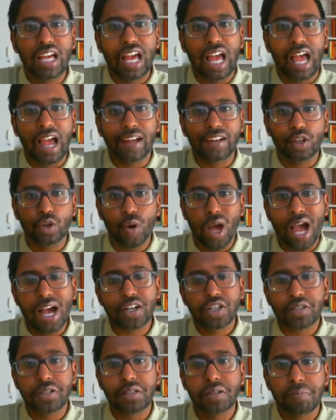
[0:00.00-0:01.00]
and you're
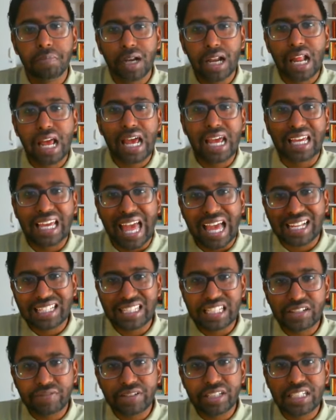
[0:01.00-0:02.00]
actually applying
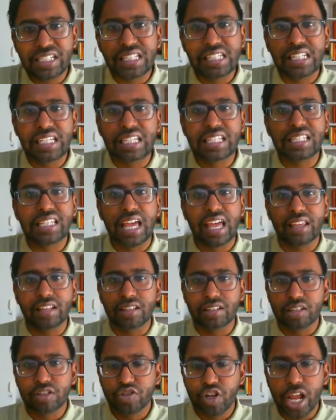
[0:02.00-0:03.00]
activities
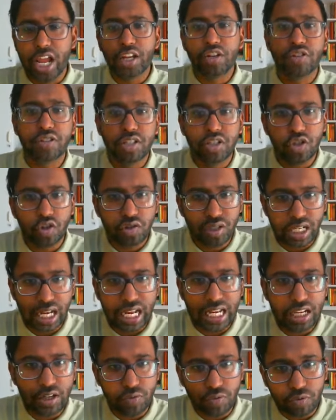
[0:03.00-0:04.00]
and changes in your
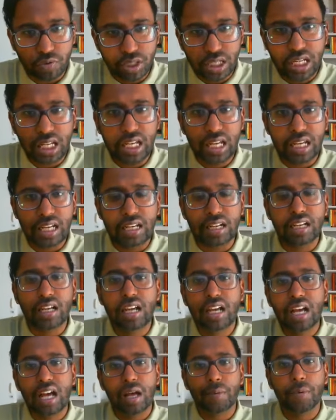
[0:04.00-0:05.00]
daily routine
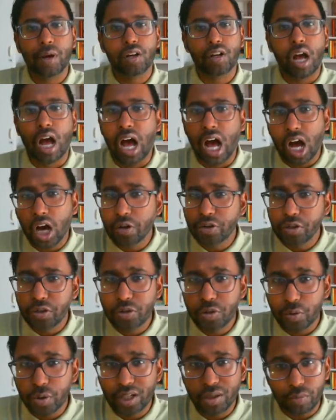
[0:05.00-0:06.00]
about how you're
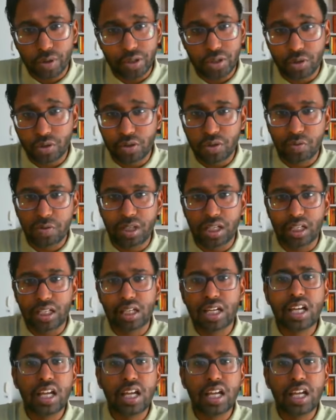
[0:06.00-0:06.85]
doing what you're doing,